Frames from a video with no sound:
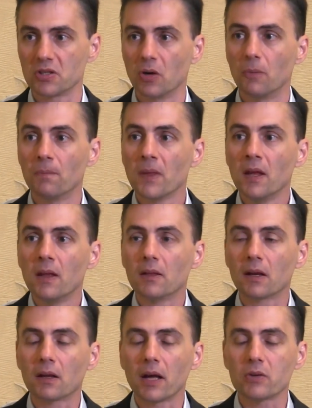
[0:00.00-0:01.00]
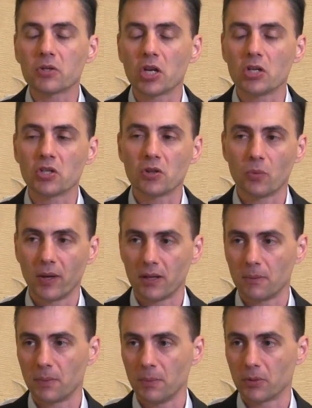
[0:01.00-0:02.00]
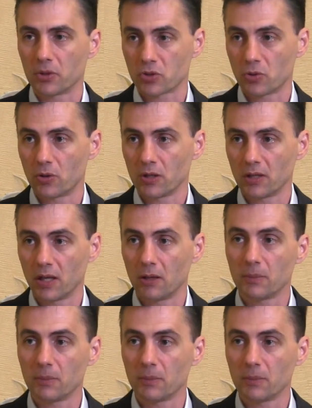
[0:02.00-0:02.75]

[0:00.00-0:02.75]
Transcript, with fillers: So the cloud is changing the way that people are storing data,